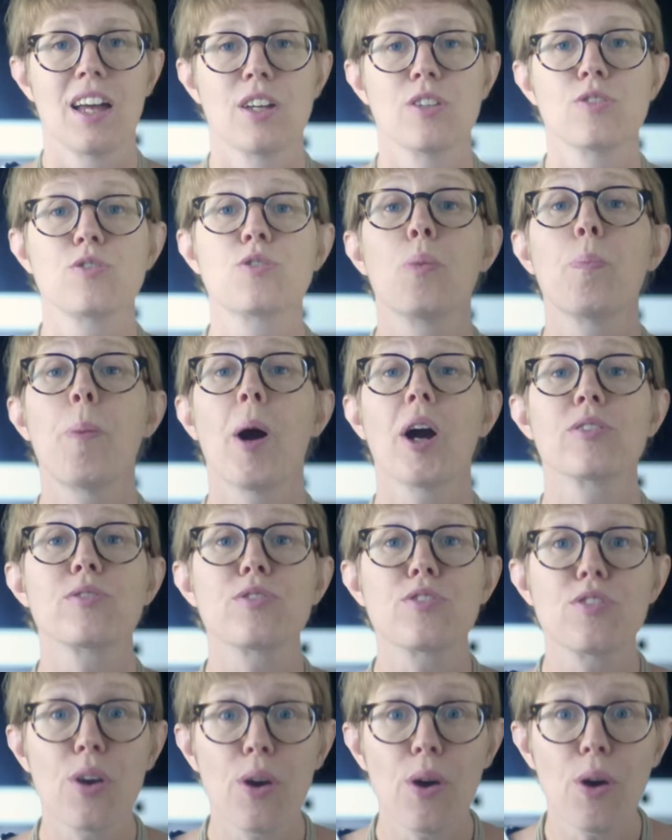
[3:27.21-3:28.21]
So
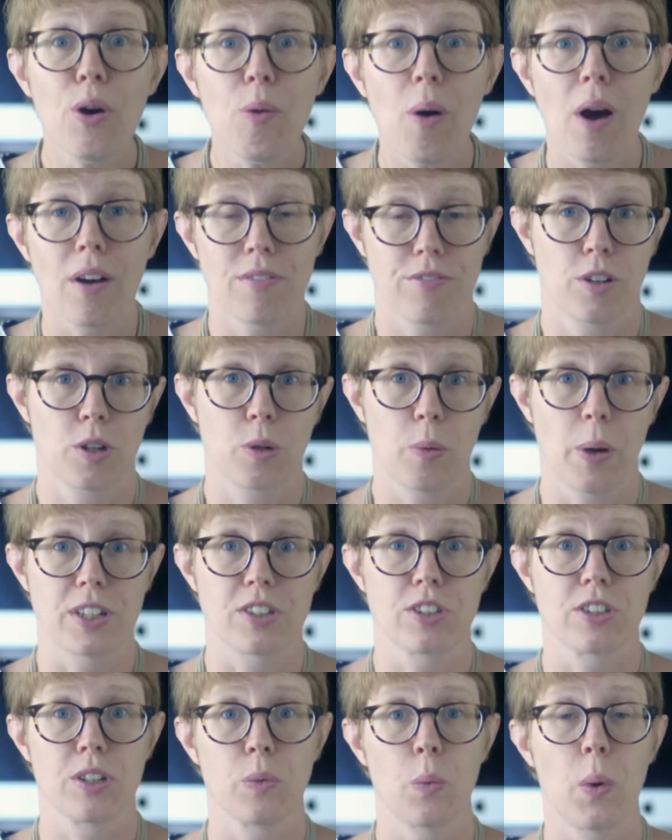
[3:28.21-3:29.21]
part two of her
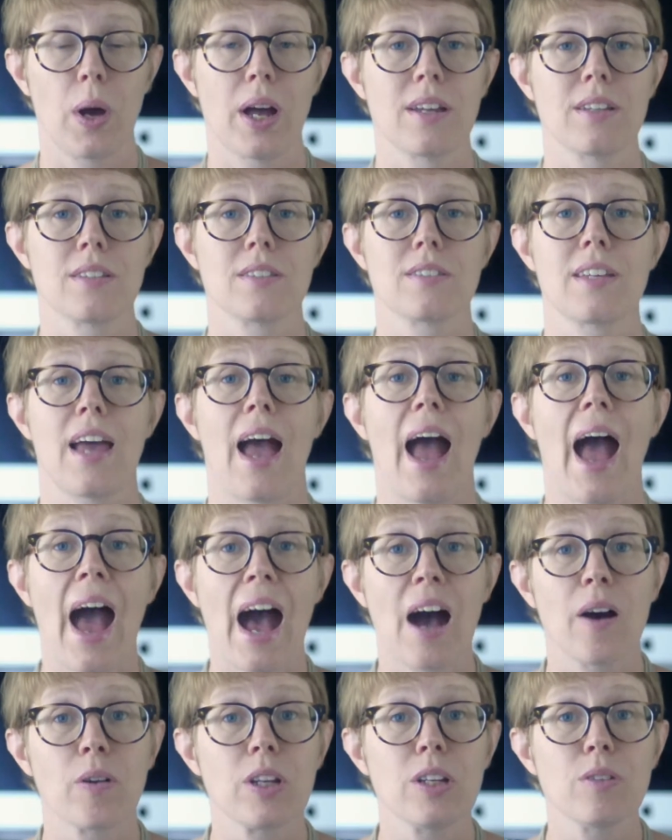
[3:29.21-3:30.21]
question was,
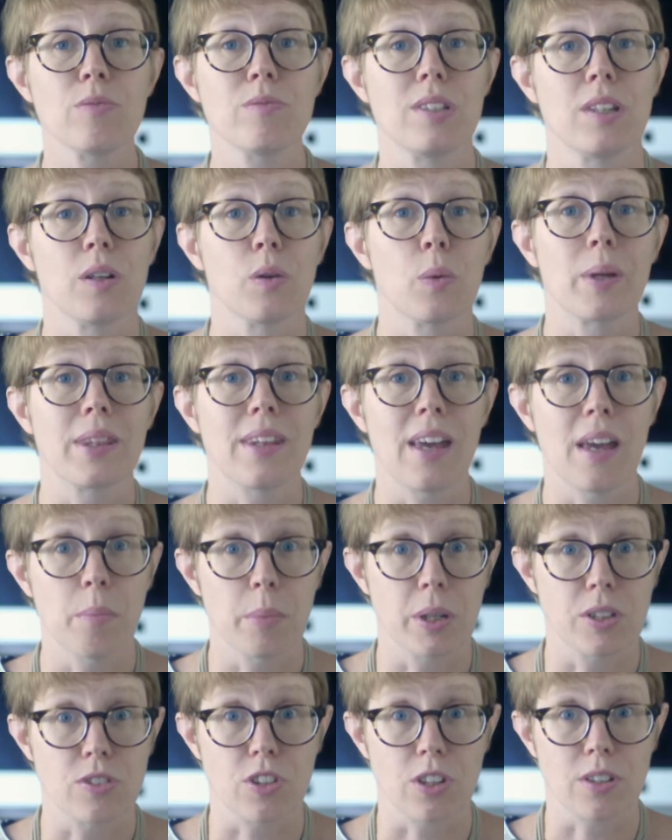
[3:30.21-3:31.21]
how do you deal with
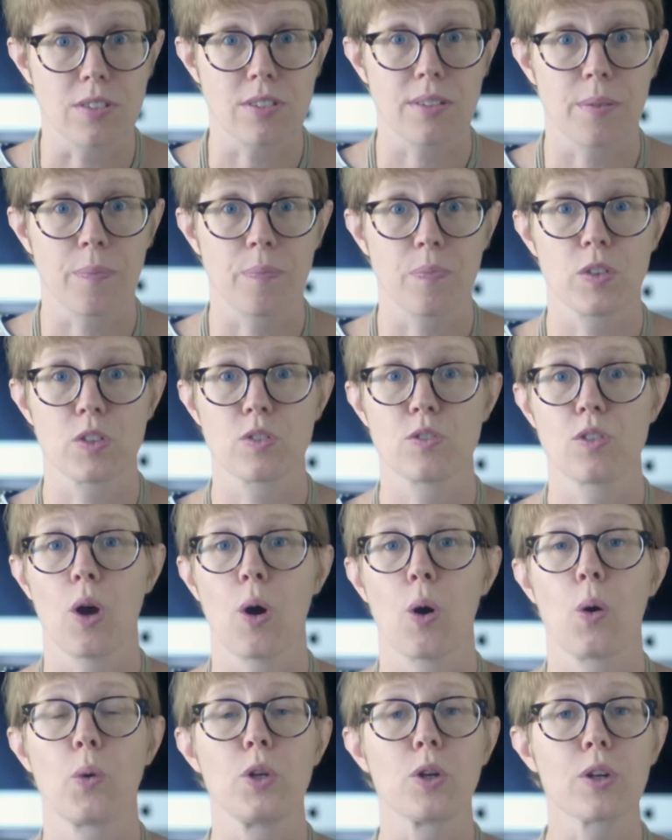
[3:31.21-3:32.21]
images?
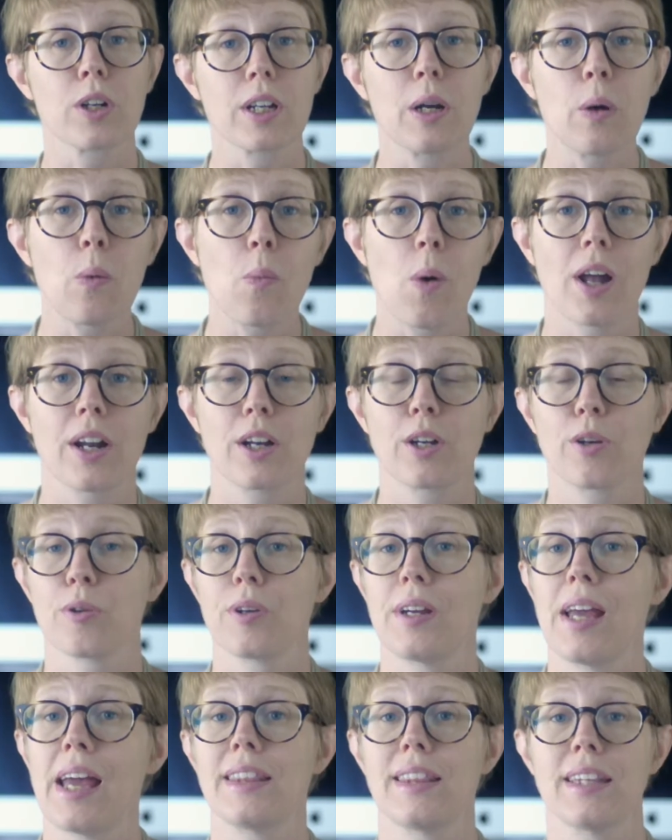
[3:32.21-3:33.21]
So you're going to want to
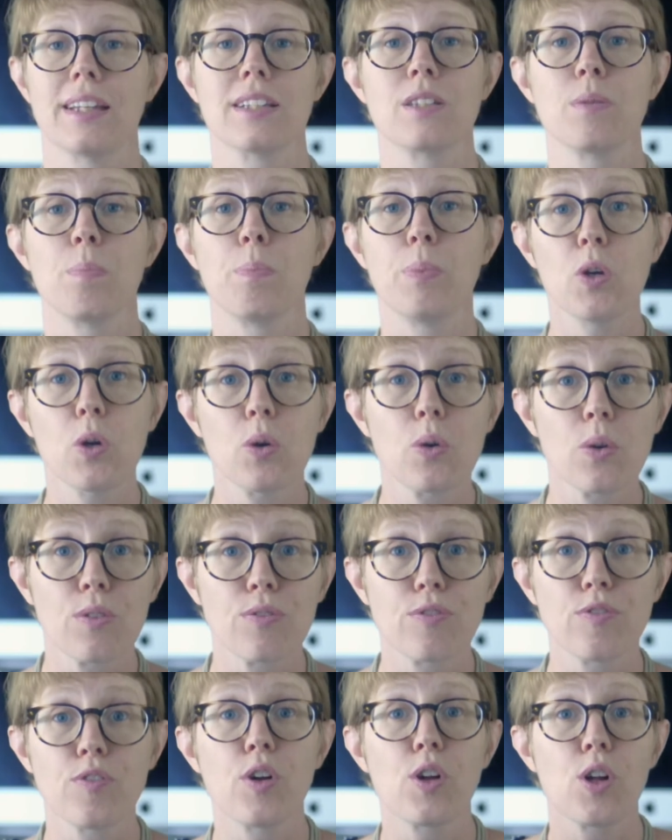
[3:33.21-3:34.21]
create this
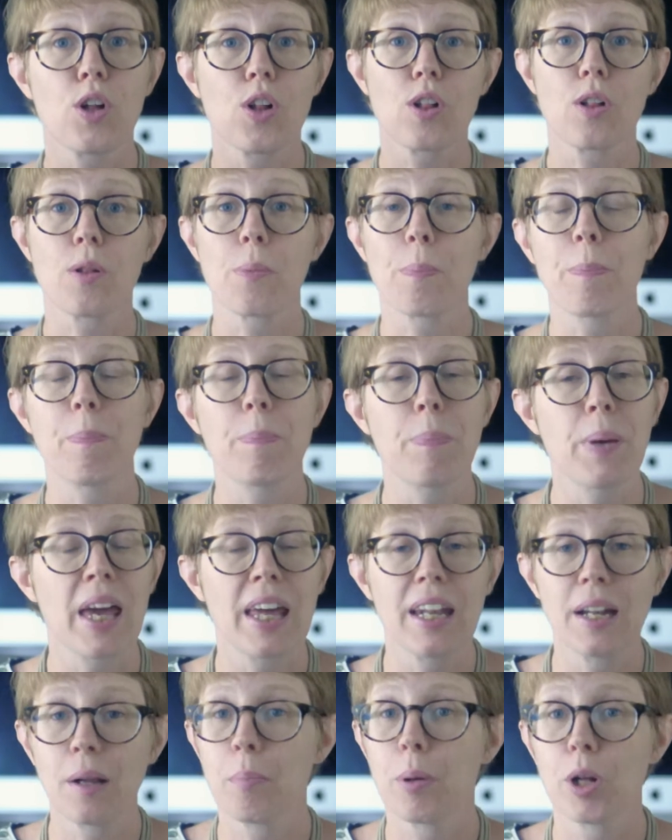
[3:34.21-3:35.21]
beautiful,
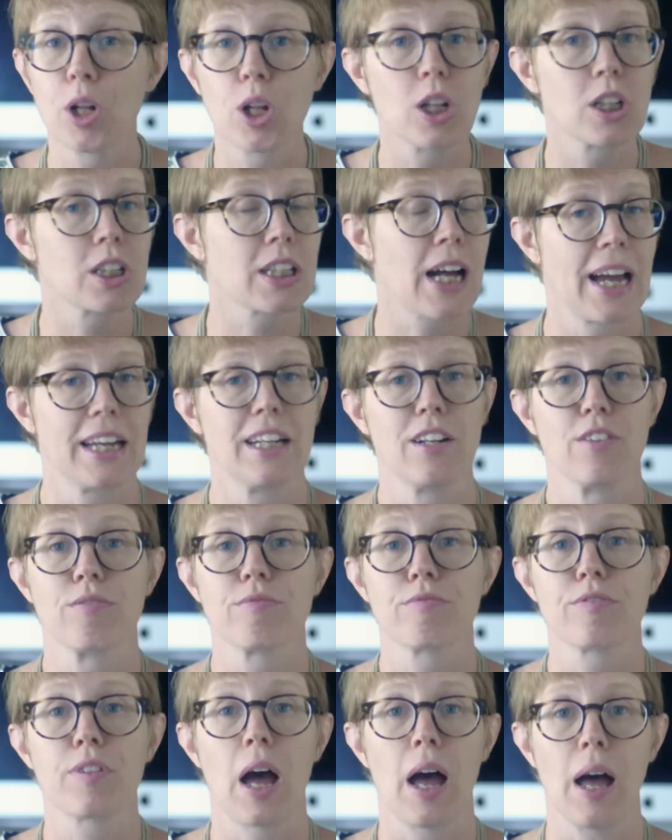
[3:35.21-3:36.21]
pinnable kind
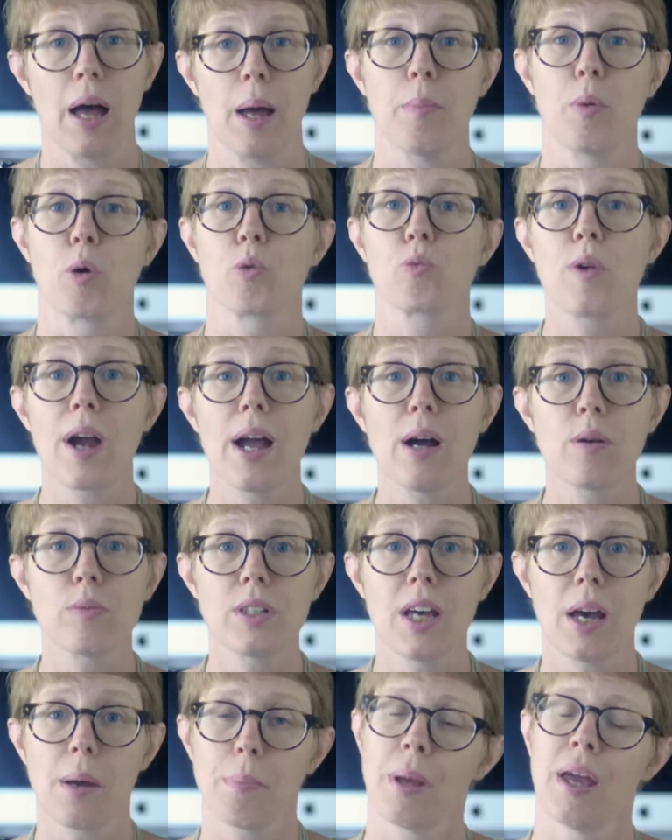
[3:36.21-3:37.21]
of
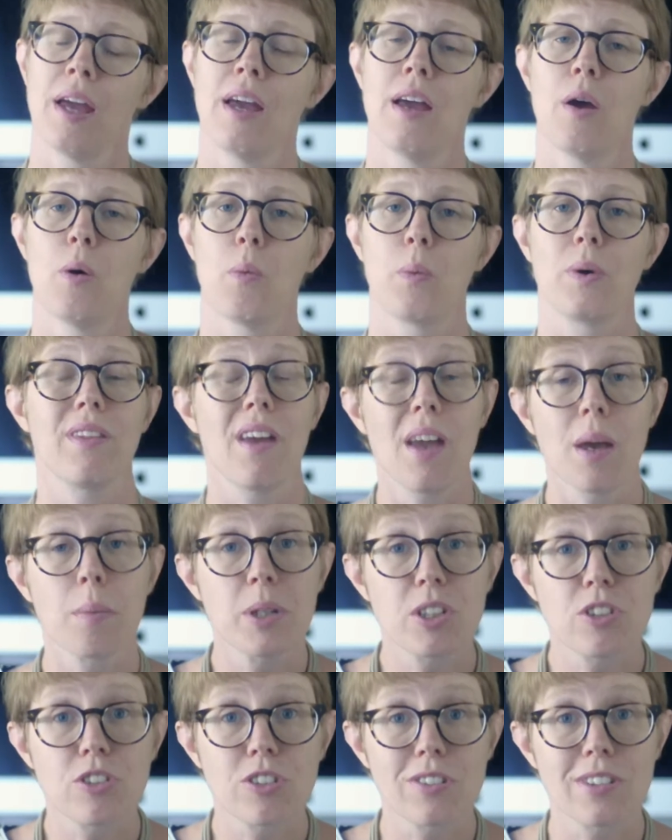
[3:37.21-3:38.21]
roundup with
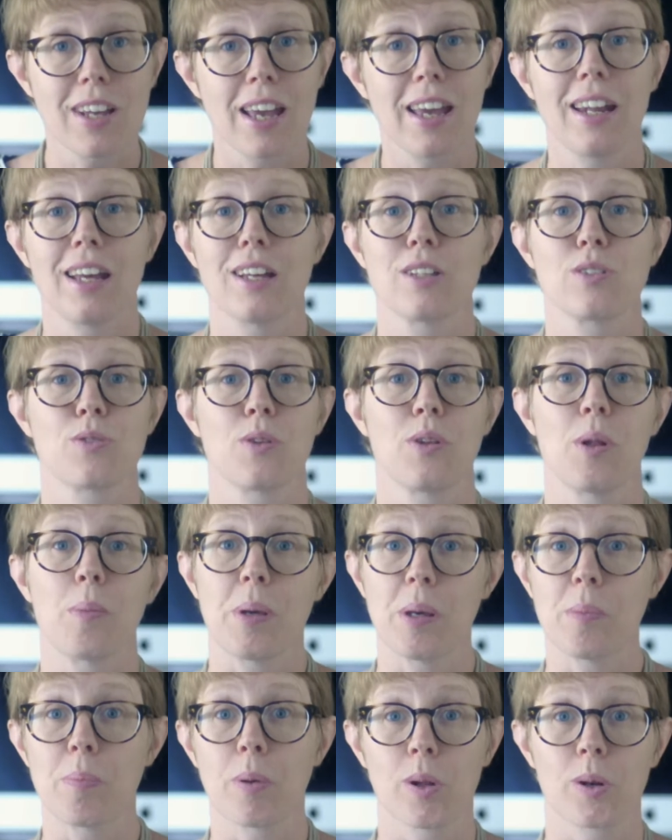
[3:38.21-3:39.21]
images in it so that
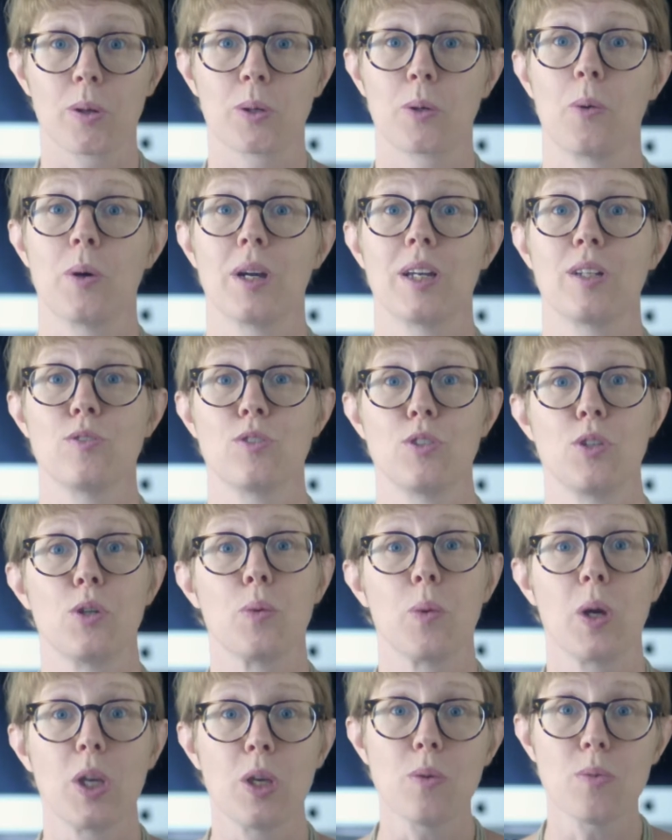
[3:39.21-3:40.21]
people are going
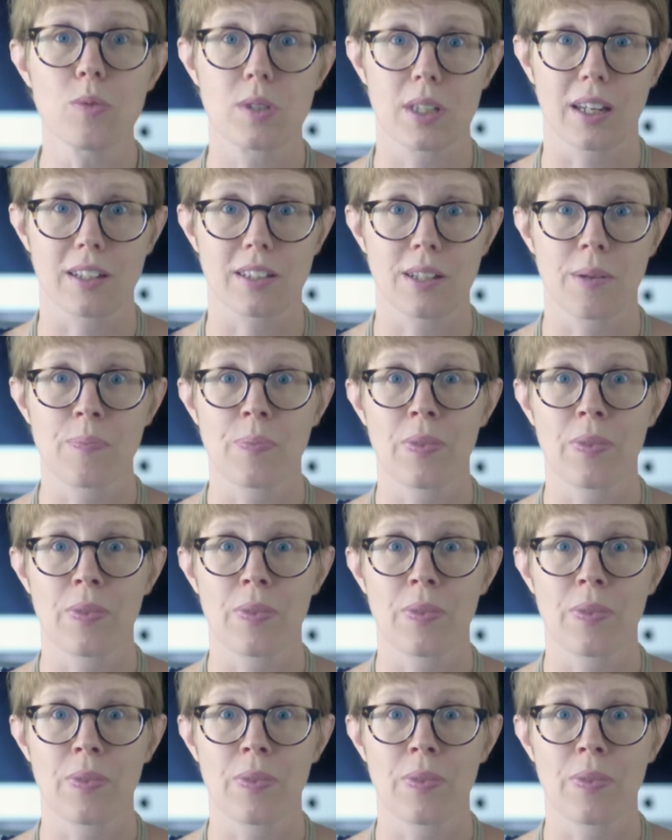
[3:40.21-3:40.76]
to use it.